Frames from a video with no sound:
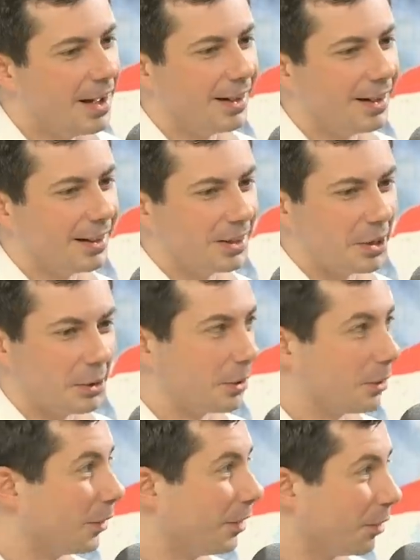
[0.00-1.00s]
uh, you know,
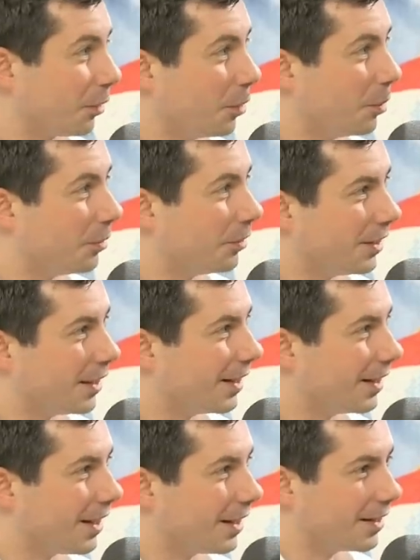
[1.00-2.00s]
the, the, living rooms and the,
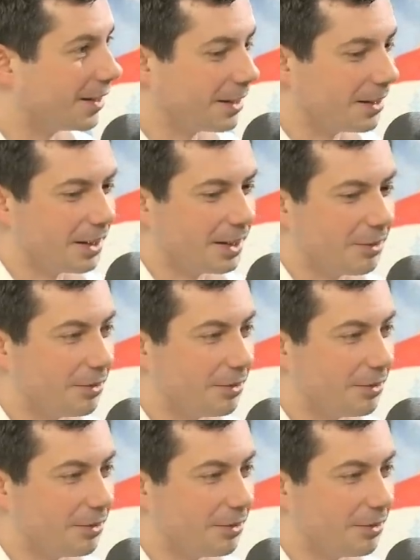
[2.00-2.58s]
and the uh,